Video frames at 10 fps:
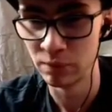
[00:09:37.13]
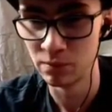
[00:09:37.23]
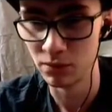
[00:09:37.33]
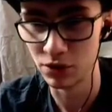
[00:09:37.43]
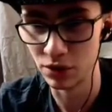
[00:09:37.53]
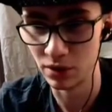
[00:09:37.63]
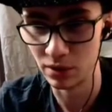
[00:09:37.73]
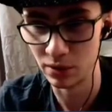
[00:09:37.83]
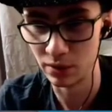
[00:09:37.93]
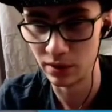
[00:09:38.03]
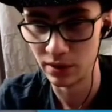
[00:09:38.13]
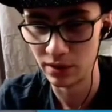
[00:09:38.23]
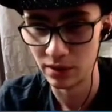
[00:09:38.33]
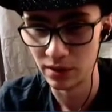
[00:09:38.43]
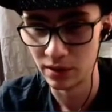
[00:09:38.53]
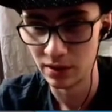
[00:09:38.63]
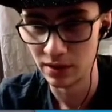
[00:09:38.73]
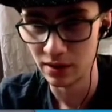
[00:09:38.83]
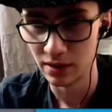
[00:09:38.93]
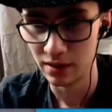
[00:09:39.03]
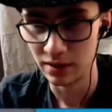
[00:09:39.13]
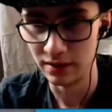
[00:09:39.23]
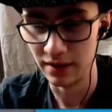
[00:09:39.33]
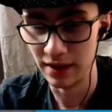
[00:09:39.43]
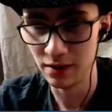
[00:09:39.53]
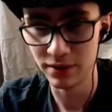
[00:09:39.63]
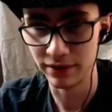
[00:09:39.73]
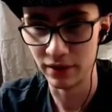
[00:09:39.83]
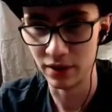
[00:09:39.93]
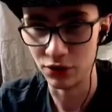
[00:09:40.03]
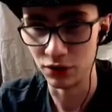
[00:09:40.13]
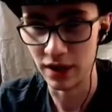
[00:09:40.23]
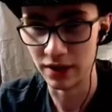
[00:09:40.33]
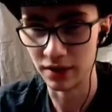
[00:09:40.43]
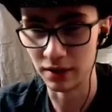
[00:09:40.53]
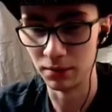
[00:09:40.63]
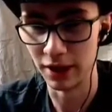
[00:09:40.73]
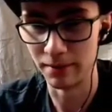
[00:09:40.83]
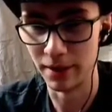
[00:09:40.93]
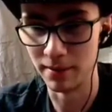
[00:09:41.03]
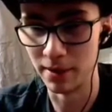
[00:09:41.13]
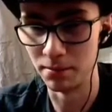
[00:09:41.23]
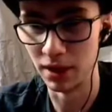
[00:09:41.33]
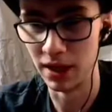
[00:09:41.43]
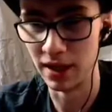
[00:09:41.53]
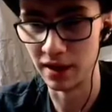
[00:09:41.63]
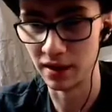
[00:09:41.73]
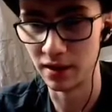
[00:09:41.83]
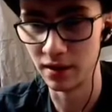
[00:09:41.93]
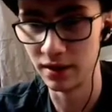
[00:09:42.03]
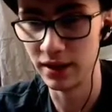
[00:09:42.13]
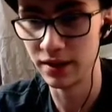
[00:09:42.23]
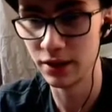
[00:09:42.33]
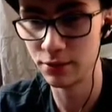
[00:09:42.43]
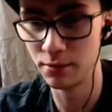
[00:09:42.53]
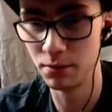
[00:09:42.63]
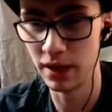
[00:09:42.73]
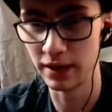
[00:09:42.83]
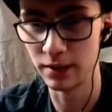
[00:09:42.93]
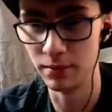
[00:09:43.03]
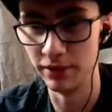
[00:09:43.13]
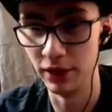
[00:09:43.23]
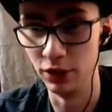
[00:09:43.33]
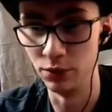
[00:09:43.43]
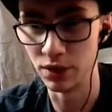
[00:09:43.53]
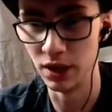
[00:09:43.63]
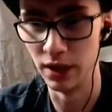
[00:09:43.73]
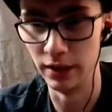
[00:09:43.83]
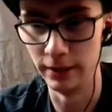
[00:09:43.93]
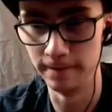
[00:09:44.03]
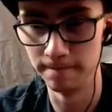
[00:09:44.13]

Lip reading: So, that was a very drastic play made by black. And that tells me black's a bit of a loose cannon.